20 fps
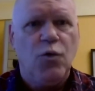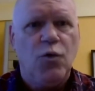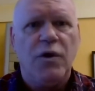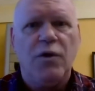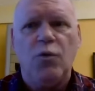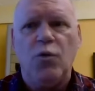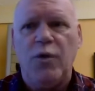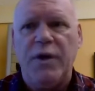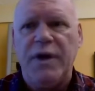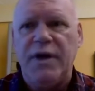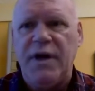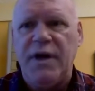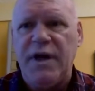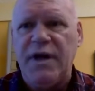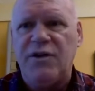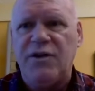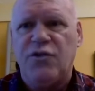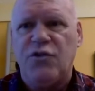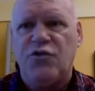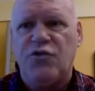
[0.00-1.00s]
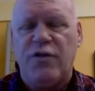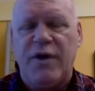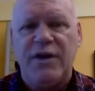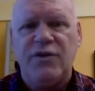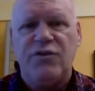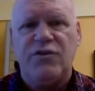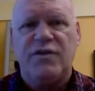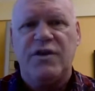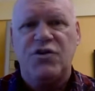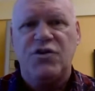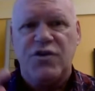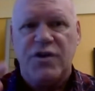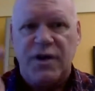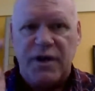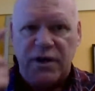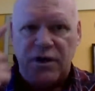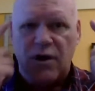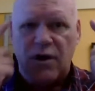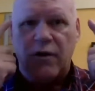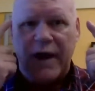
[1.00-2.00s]
We need to
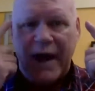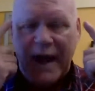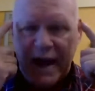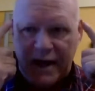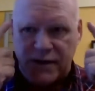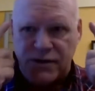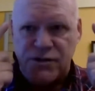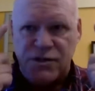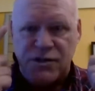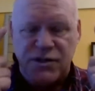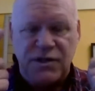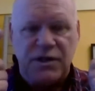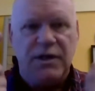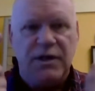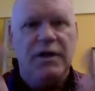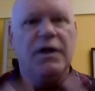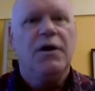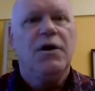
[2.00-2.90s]
transition in our heads